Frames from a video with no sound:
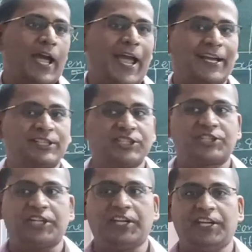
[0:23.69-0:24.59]

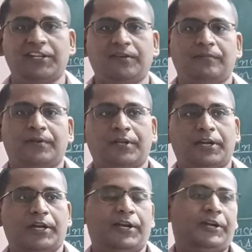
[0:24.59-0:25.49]
existing in
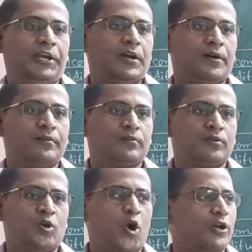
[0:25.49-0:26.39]
India,
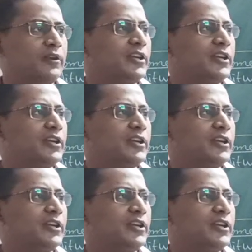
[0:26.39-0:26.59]
or